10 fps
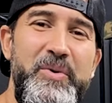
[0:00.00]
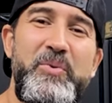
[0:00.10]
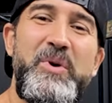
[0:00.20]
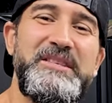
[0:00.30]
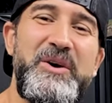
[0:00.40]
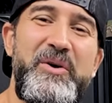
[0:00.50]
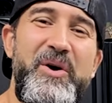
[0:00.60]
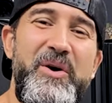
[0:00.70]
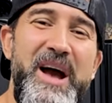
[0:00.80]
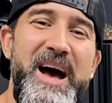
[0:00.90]
What's going
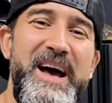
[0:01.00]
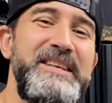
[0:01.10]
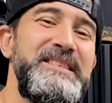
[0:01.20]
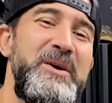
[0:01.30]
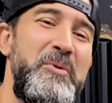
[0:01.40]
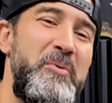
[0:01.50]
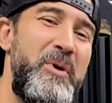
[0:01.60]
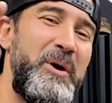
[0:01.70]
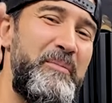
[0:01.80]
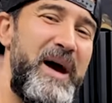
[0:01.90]
on, guys?
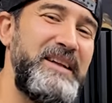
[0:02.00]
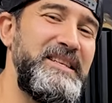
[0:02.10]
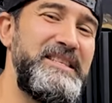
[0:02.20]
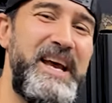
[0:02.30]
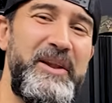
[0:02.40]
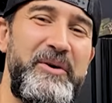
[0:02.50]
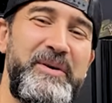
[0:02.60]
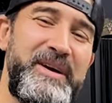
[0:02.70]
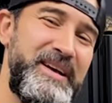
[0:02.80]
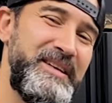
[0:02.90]
Welcome back to the channel.
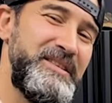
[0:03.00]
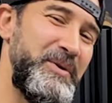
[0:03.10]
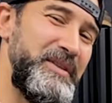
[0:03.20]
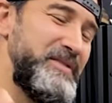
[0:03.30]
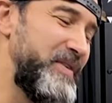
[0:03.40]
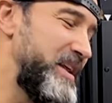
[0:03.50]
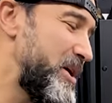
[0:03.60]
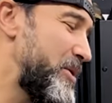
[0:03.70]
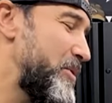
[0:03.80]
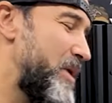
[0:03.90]
So in this
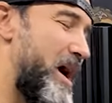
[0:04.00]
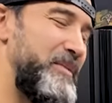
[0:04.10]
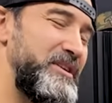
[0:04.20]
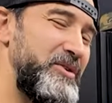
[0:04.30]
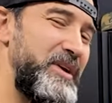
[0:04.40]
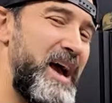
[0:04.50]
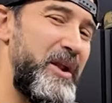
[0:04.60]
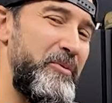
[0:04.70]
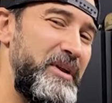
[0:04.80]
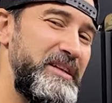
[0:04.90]
video, I'm going to show you how
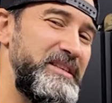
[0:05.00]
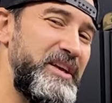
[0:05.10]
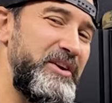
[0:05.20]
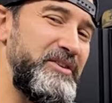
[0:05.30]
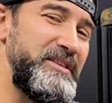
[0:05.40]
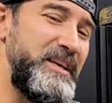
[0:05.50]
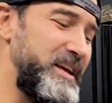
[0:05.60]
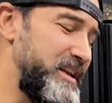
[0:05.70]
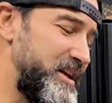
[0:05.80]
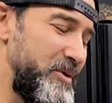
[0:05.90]
to really secure your
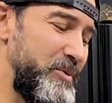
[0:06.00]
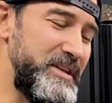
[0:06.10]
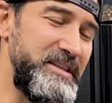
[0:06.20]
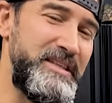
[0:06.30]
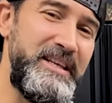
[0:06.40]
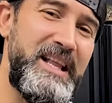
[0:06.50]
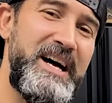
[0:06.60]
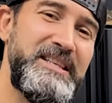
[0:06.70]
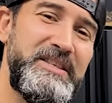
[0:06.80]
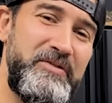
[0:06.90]
seat with the seat
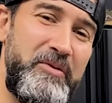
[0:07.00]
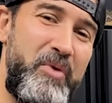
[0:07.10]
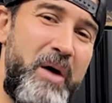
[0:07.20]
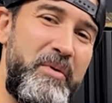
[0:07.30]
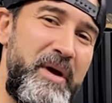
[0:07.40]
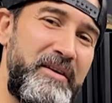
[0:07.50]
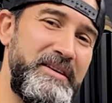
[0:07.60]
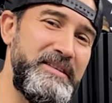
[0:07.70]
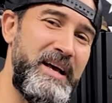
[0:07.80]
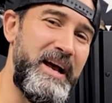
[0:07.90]
locks from Robert Becker
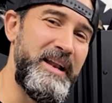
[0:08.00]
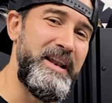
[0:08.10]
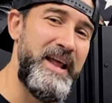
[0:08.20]
Design.